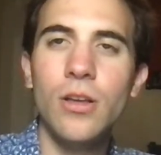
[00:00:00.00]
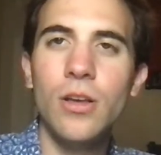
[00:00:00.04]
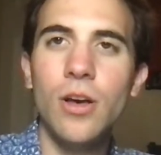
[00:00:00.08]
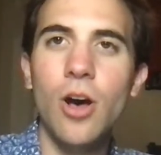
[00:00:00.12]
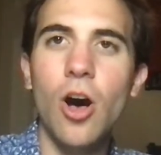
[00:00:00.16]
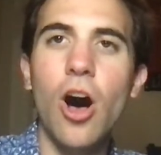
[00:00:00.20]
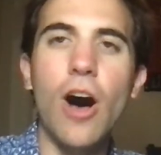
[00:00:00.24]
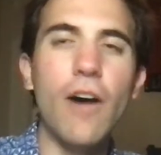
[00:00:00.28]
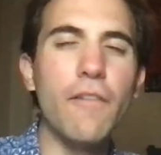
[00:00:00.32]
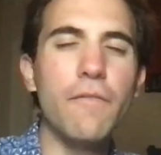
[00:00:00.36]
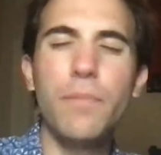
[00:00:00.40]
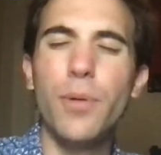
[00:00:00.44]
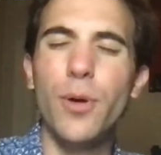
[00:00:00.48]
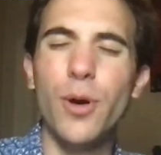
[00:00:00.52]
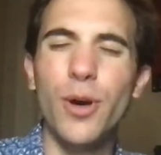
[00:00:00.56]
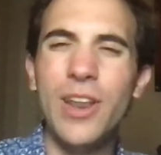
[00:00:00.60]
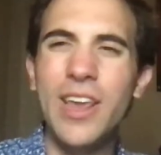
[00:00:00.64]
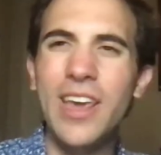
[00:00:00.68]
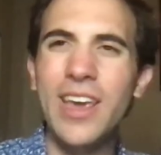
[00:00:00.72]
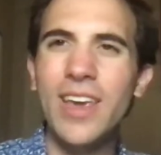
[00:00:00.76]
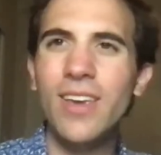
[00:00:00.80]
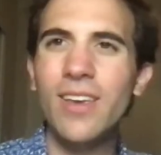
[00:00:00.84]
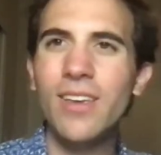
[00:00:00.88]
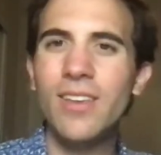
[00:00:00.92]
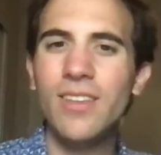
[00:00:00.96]

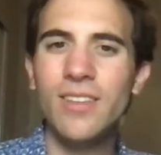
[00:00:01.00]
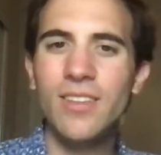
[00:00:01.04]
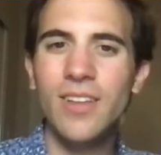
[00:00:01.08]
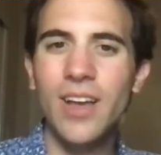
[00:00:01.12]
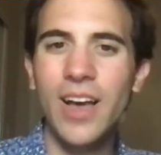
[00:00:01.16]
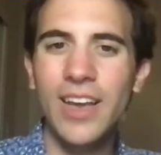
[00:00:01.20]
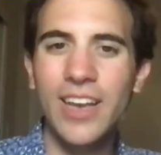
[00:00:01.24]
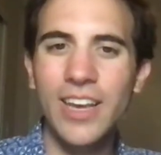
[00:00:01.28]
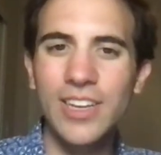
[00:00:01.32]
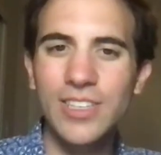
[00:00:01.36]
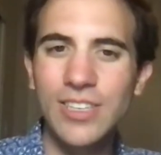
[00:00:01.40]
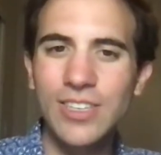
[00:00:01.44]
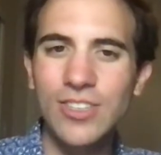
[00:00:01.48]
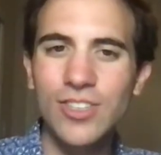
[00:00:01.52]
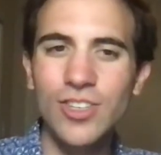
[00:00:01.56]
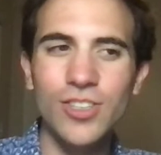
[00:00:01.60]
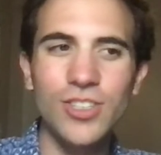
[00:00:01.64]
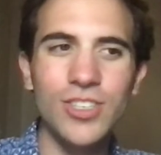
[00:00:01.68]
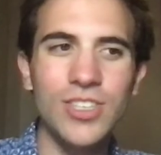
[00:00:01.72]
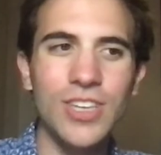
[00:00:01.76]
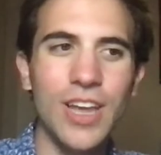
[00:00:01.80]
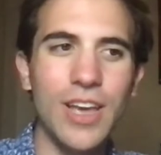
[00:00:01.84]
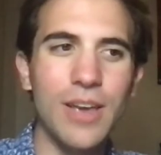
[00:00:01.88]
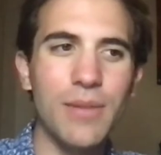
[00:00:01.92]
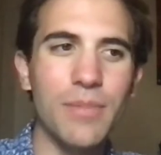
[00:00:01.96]
off-putting, I guess I should
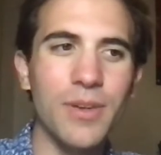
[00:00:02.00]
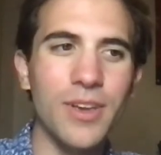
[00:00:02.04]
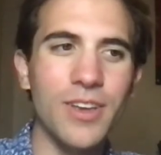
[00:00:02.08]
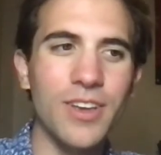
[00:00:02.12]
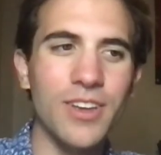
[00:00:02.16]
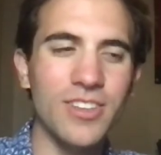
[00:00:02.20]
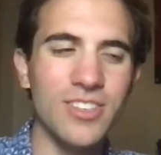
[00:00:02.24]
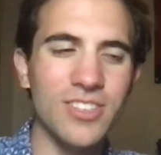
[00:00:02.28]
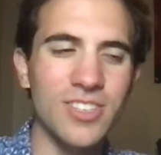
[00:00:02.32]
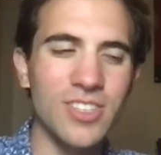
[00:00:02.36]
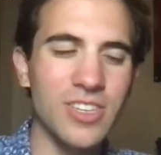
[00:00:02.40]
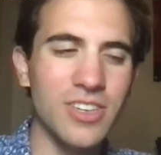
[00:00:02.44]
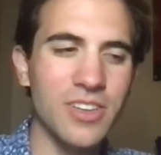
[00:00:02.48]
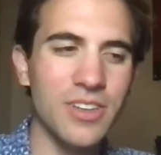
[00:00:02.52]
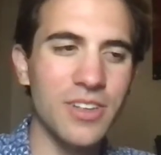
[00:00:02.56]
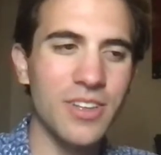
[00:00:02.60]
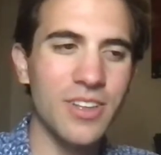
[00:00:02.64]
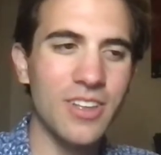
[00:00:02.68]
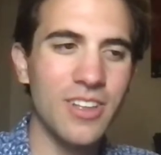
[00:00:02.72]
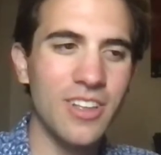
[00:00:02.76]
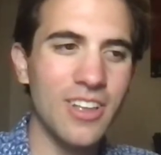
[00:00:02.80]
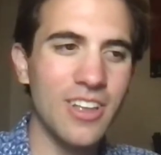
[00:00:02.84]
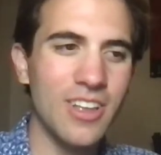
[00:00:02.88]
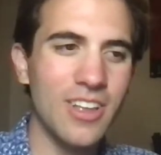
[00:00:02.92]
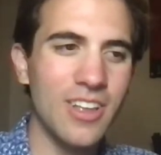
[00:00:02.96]
say, because
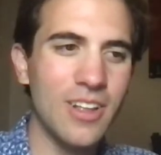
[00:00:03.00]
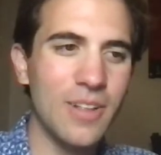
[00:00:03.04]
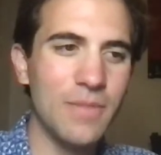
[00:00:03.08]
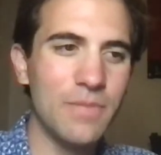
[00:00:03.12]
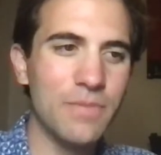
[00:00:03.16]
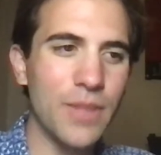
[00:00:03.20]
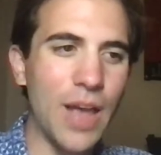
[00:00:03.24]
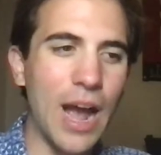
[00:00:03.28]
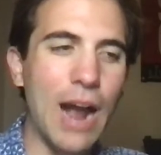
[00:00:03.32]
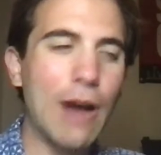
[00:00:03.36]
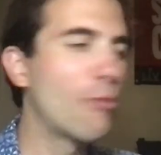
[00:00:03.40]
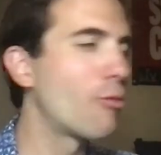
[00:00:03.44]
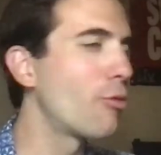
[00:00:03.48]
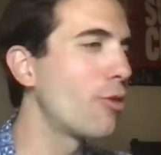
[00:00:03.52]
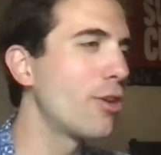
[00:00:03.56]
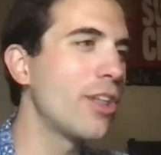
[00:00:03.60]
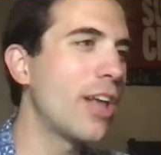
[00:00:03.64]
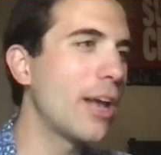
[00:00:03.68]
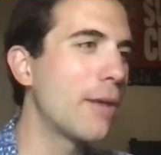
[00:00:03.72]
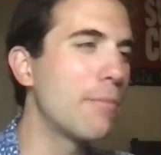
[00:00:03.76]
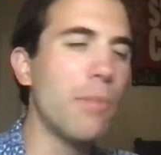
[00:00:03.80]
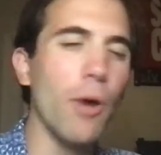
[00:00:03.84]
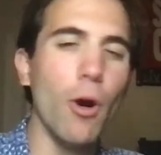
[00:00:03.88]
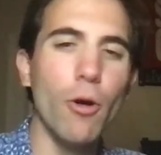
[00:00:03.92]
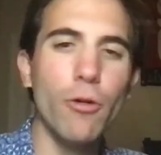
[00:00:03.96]
I really
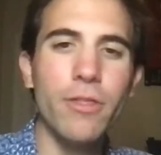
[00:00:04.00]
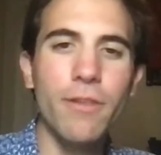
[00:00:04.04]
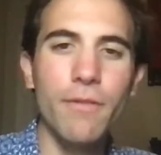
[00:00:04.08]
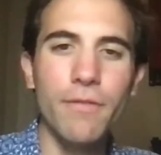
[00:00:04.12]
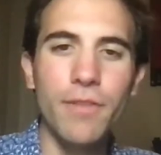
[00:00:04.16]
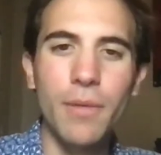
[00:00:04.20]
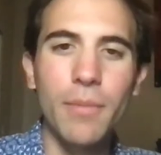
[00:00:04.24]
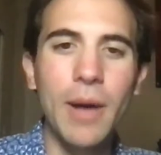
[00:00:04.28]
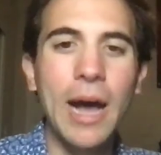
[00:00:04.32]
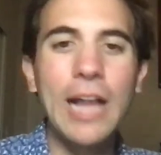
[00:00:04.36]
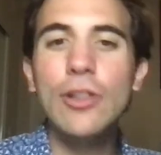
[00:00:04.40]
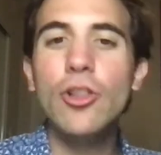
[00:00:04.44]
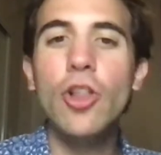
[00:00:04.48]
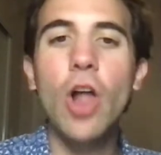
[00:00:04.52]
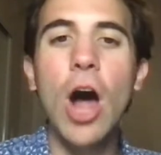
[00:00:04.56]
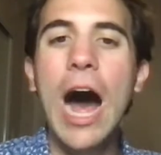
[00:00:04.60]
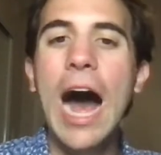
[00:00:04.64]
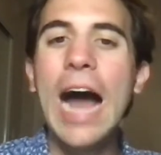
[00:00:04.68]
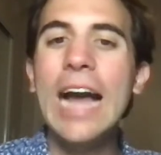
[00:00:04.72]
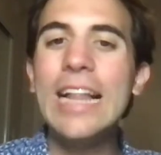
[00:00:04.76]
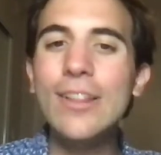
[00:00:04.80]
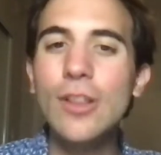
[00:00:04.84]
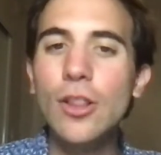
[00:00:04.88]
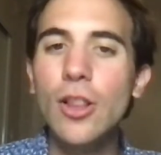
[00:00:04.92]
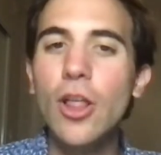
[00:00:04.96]
like both of them. I
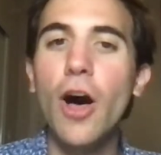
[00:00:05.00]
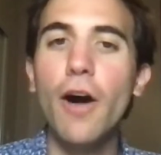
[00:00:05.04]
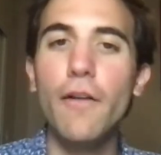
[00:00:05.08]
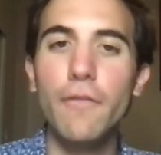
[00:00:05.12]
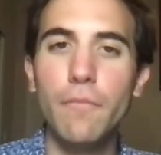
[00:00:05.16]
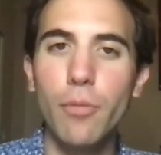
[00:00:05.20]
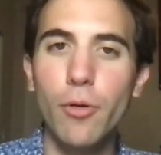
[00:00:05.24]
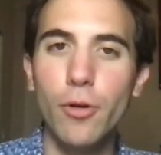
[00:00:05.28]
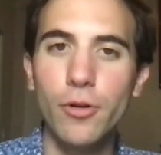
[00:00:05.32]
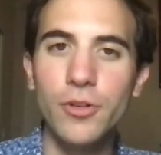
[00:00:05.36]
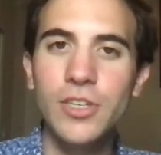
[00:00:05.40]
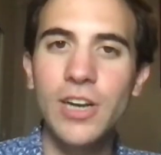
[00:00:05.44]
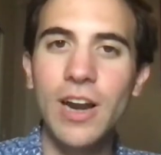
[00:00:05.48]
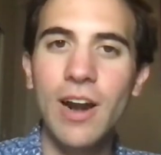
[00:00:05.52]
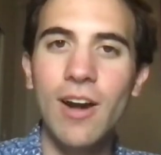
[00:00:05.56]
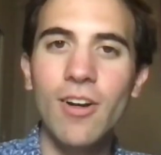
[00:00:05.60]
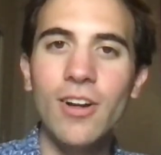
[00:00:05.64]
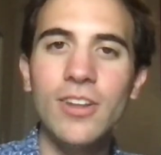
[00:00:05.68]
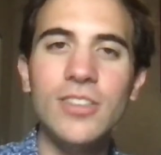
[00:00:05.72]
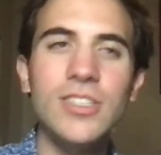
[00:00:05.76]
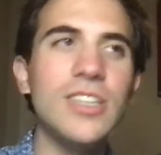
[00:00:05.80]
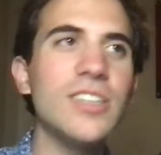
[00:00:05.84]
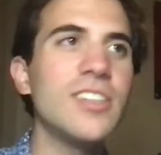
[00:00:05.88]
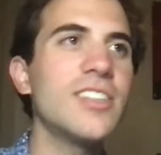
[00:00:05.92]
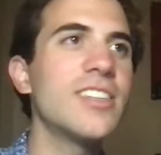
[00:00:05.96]
love Bruce
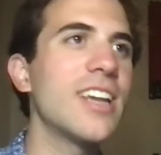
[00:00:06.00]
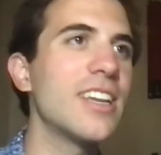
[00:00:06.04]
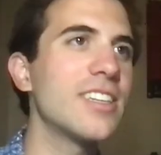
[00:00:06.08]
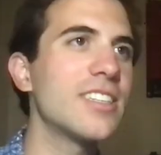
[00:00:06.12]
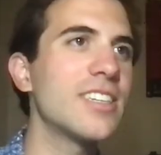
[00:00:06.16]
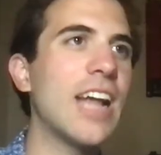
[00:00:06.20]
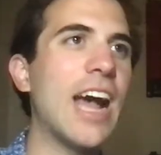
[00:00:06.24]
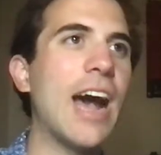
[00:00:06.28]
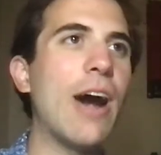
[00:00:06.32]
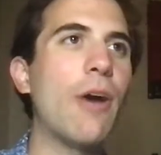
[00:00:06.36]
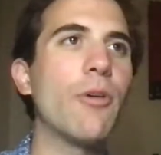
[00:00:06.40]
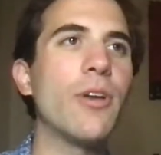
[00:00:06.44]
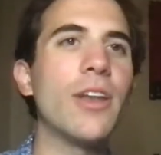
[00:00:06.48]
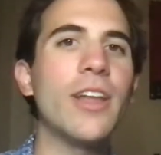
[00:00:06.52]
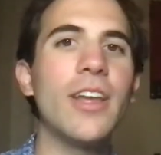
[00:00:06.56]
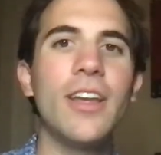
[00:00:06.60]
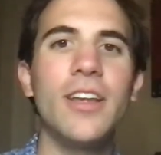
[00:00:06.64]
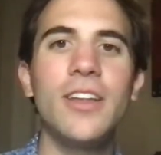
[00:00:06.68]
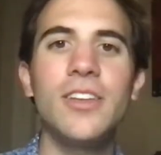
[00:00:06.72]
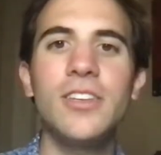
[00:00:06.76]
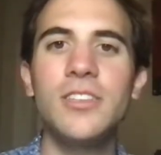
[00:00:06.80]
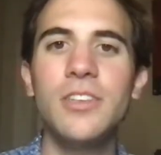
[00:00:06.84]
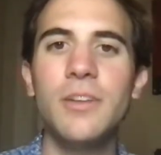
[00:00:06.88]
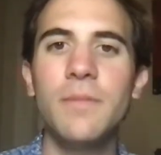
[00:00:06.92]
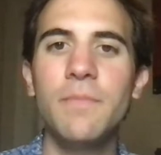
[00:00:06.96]
Arians. He says it how it
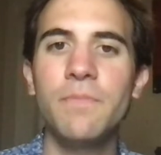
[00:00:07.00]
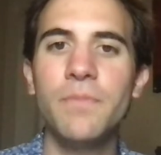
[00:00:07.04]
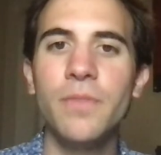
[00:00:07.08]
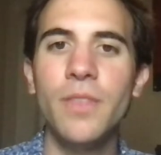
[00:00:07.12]
is.